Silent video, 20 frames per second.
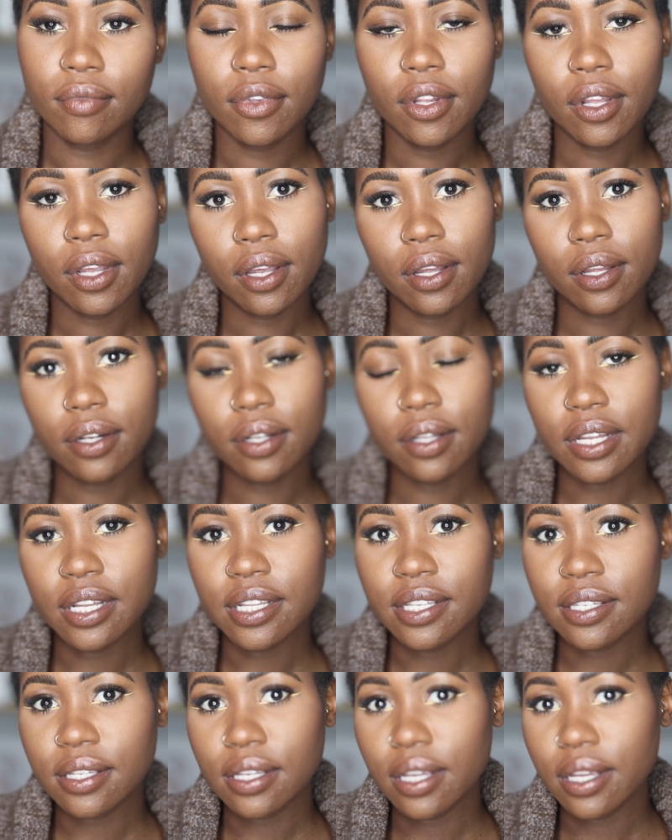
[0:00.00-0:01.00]
And
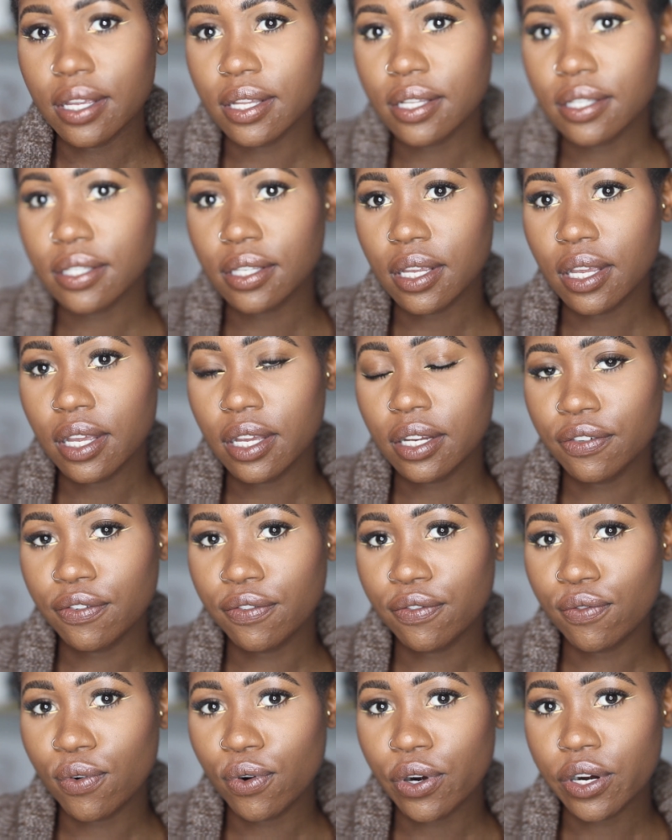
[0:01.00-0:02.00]
this is it
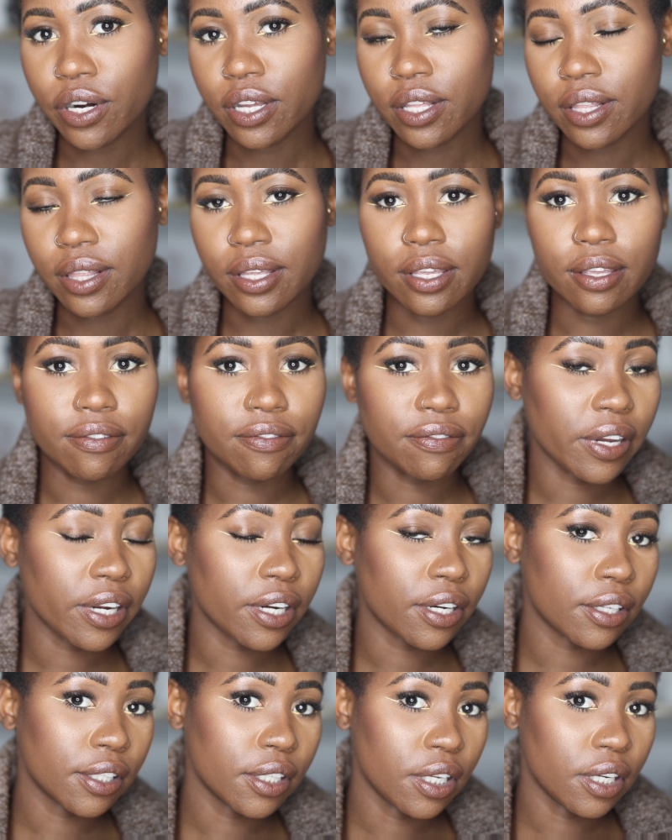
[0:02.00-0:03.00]
for the
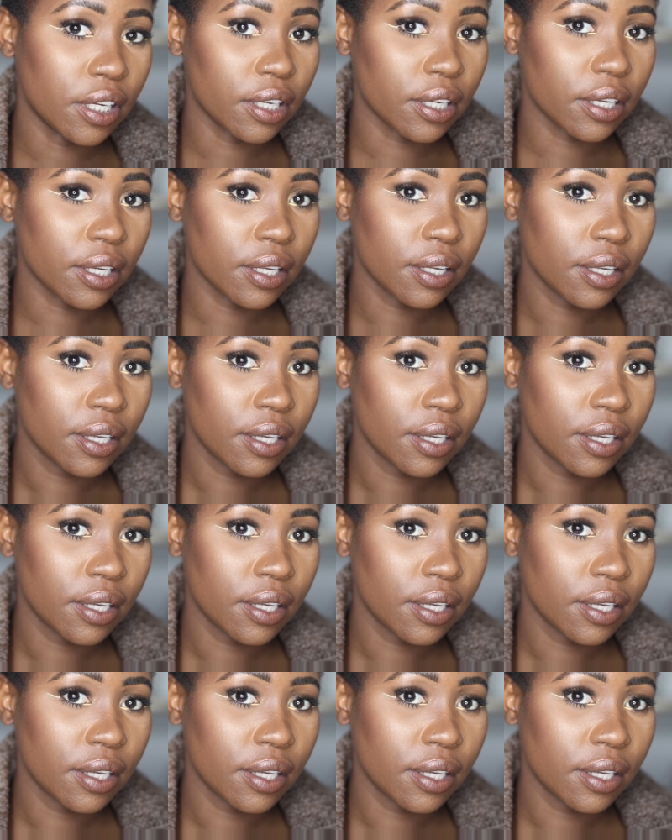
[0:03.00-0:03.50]
final look.